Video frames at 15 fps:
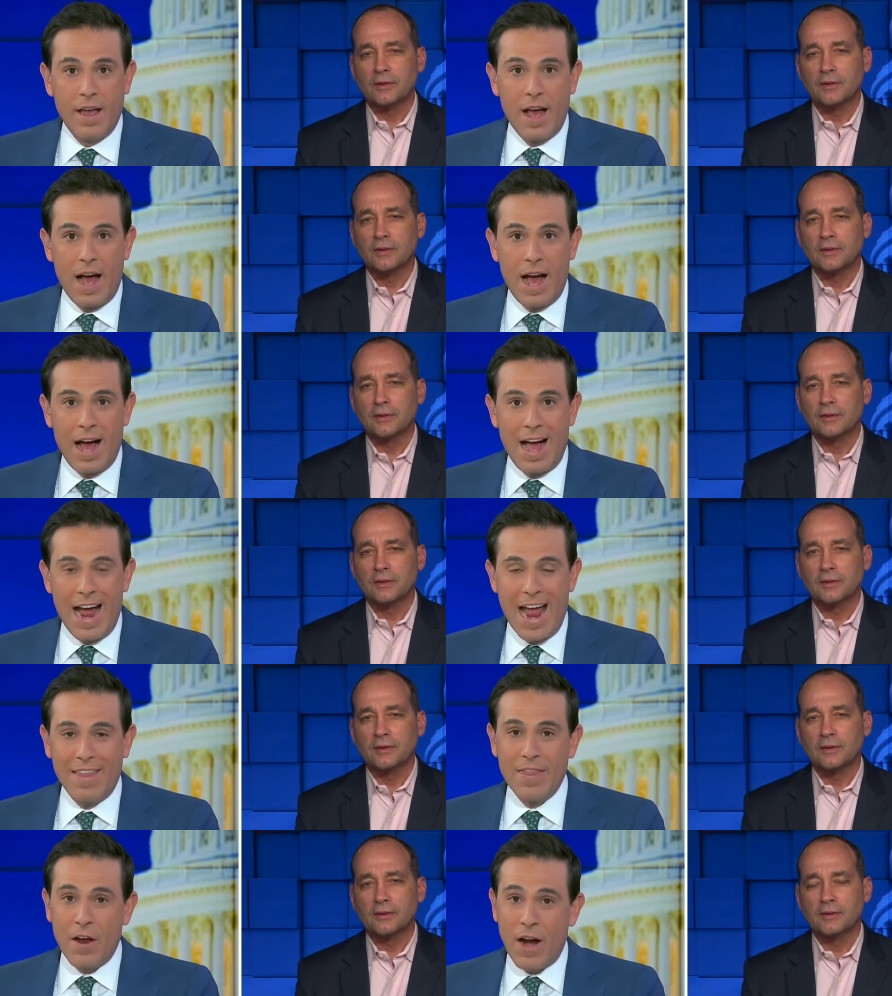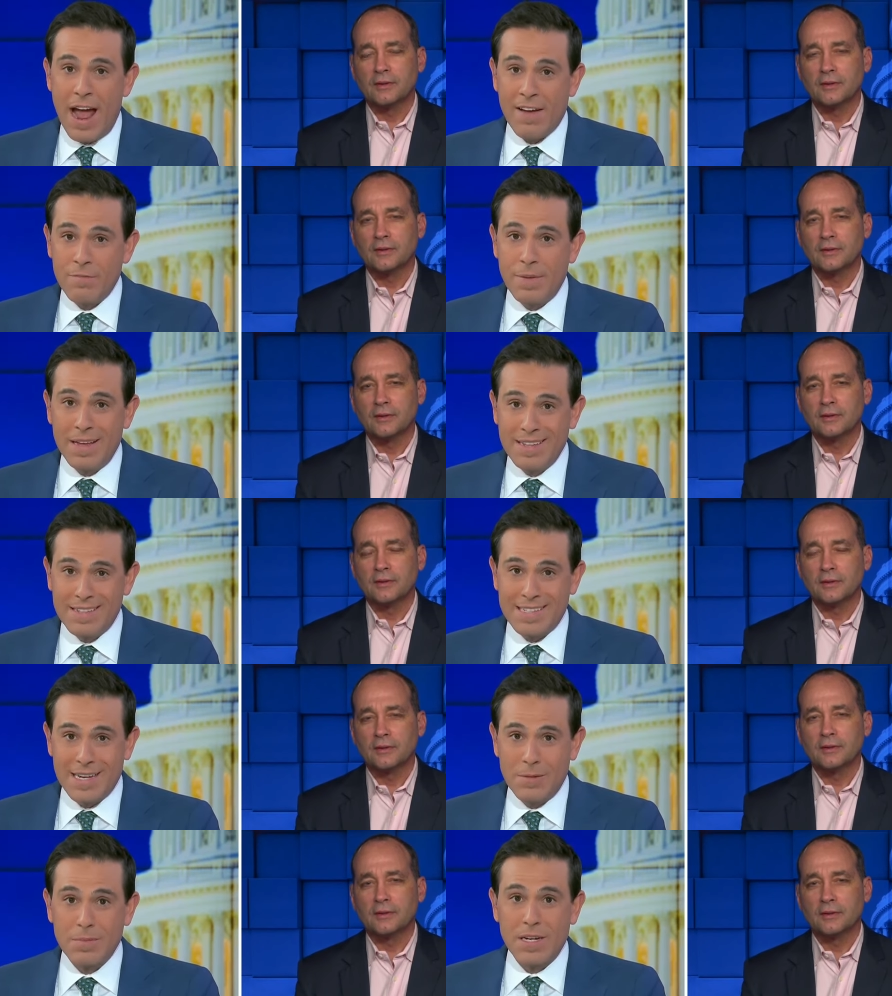Speaker 1: And there have been
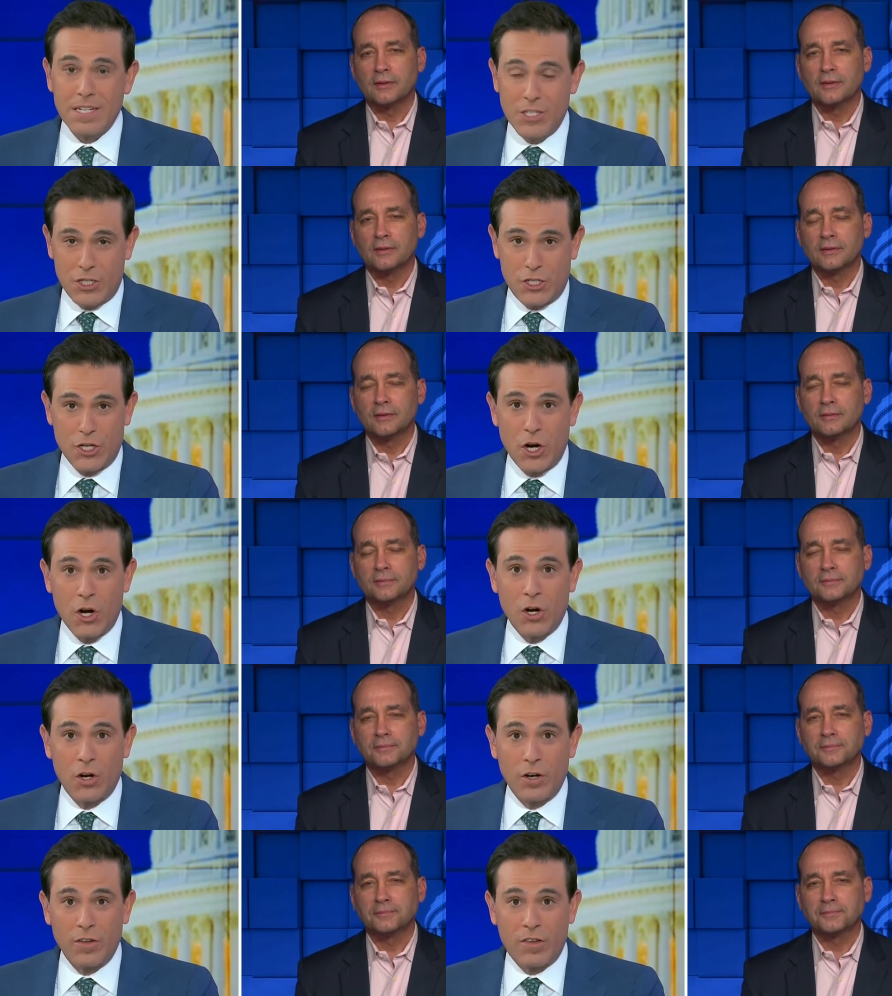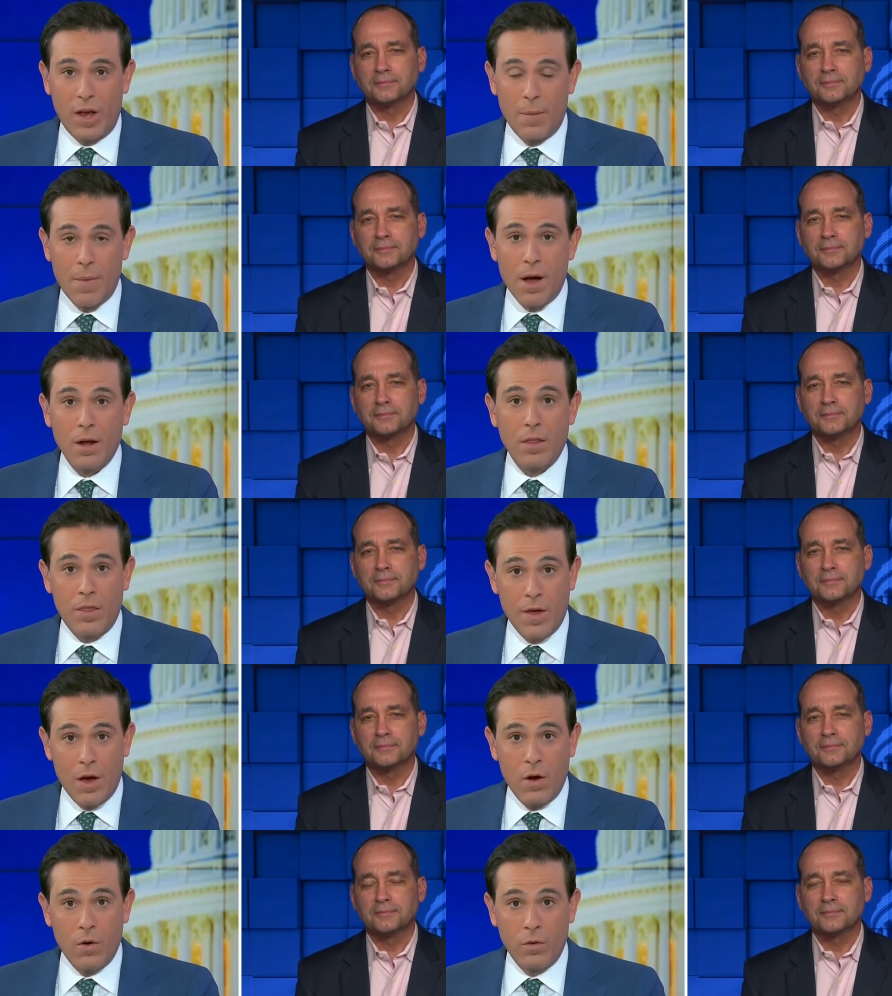some concerns among
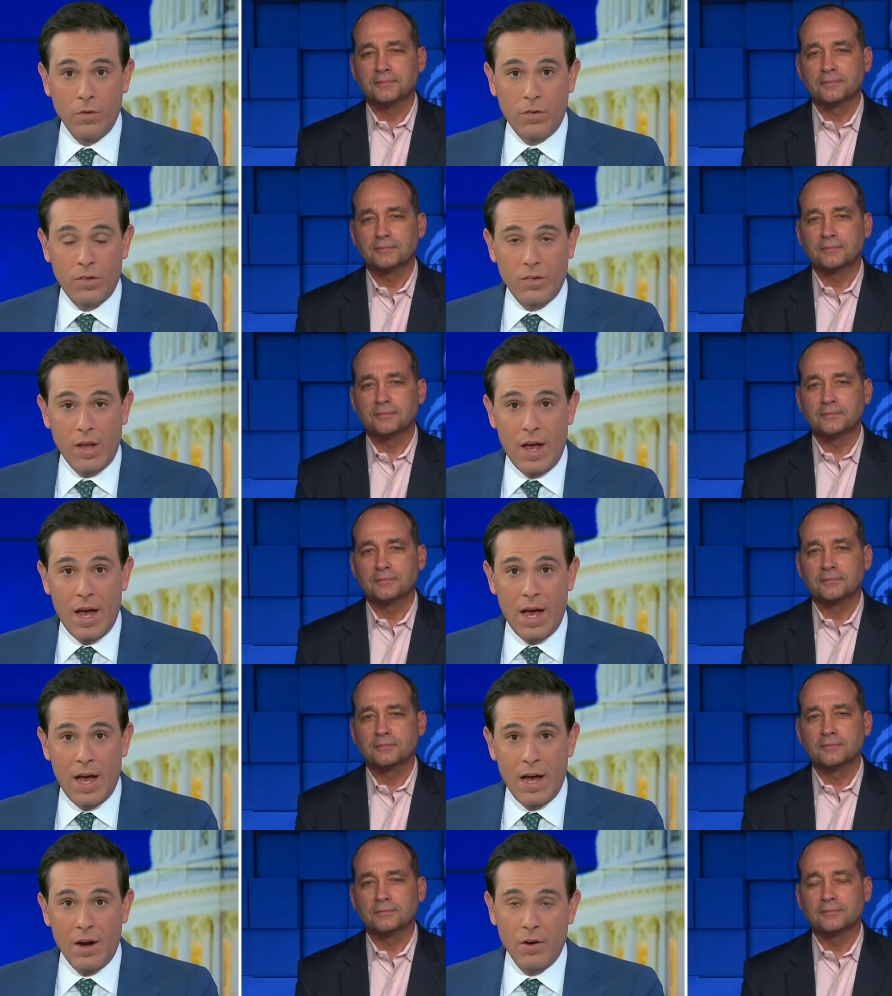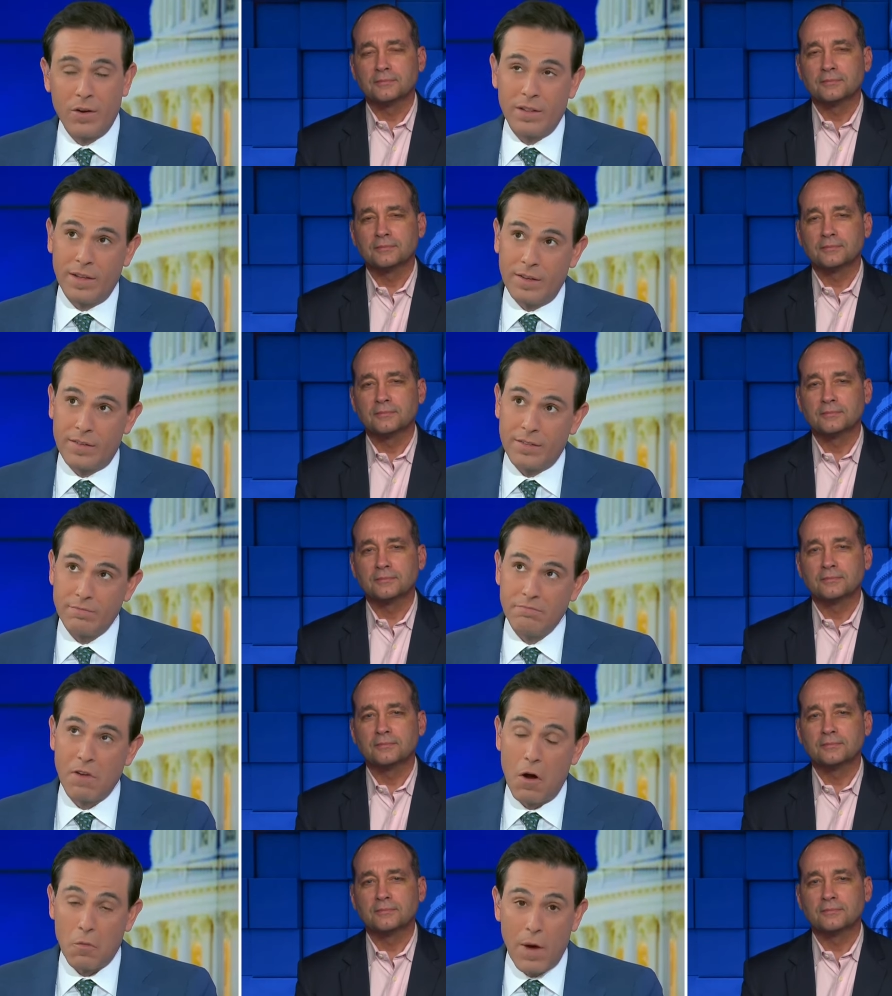those, or at least
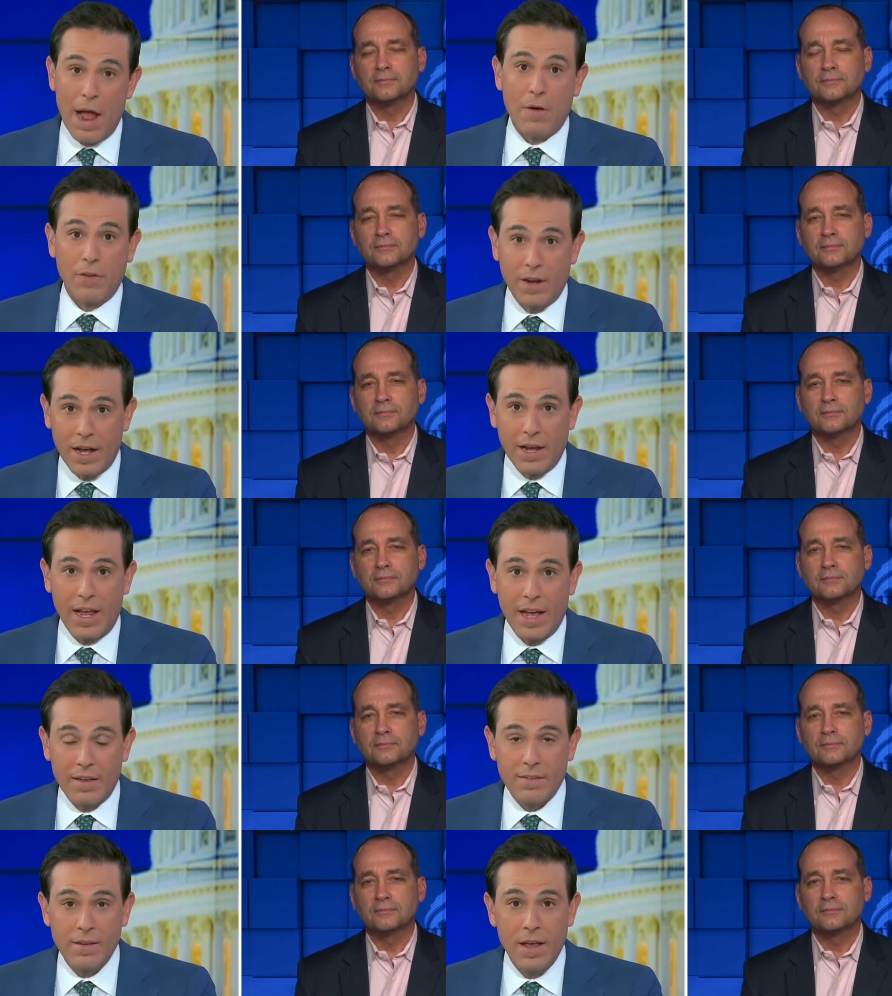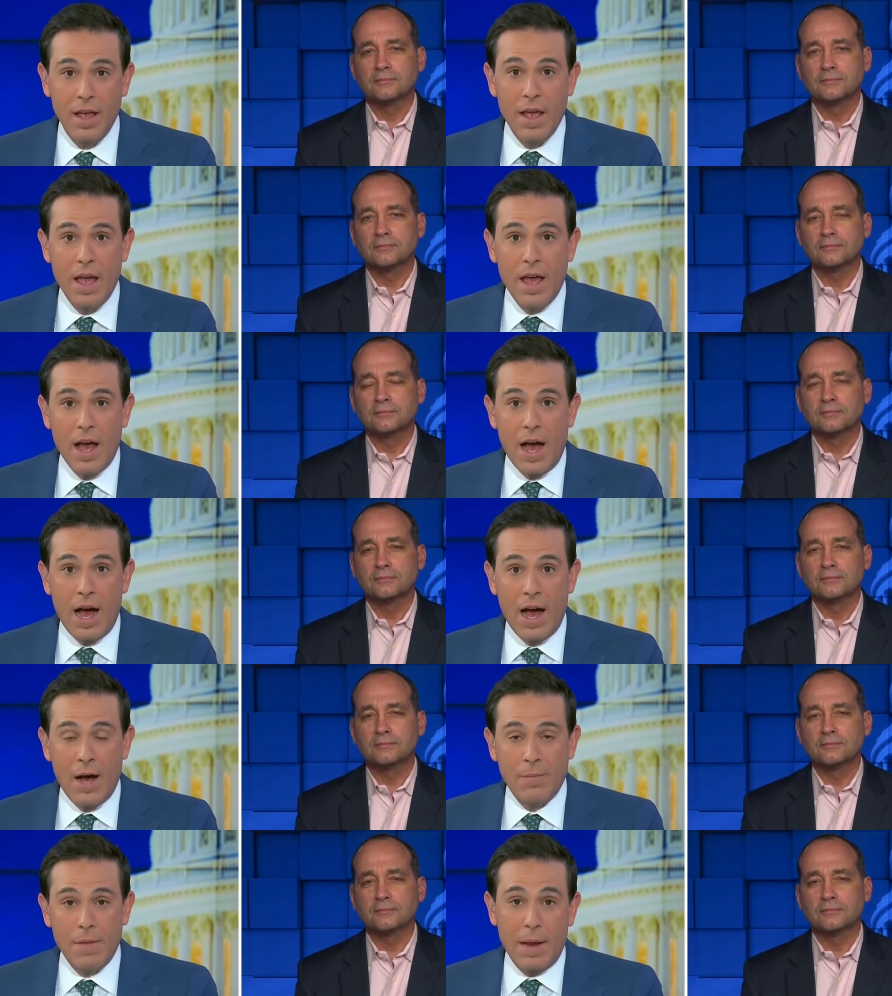around it, I guess,
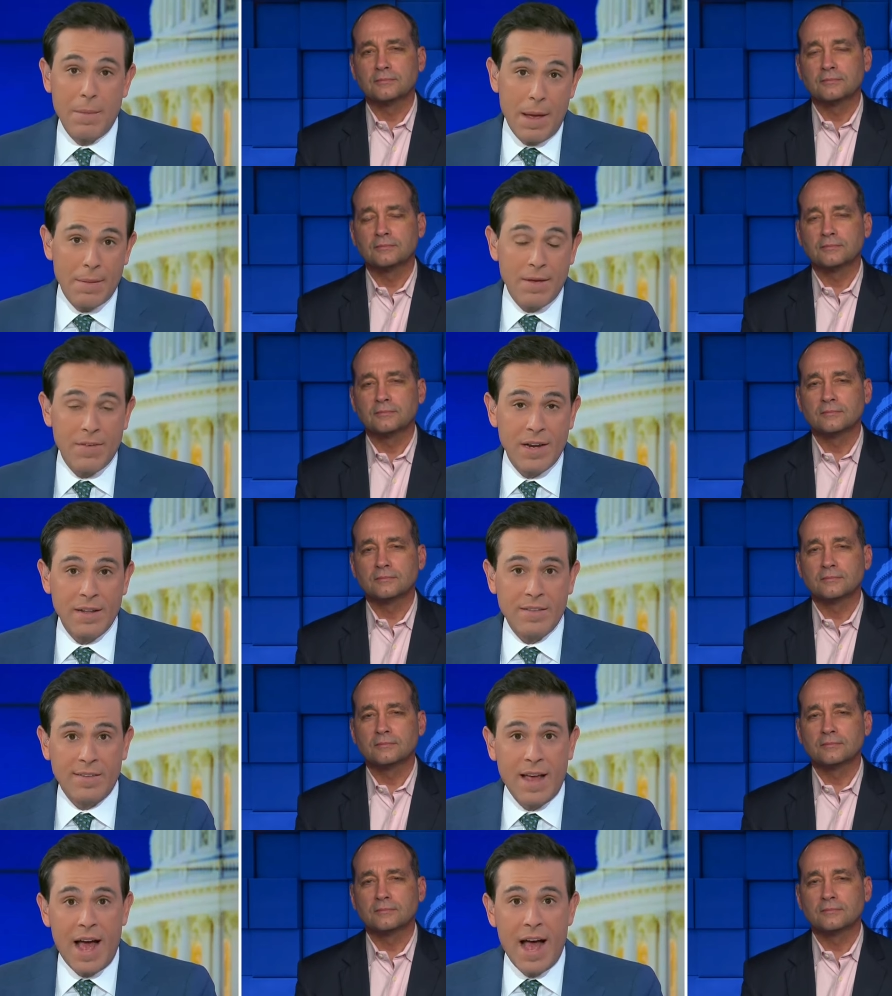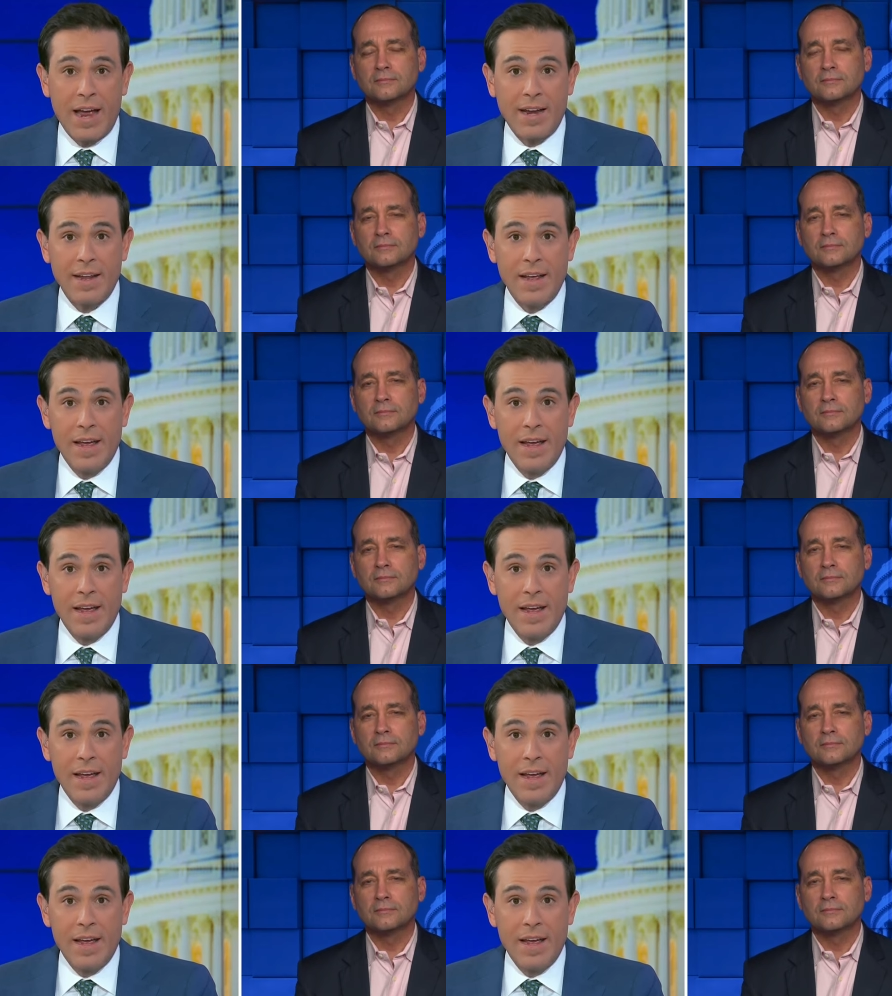and maybe even inside,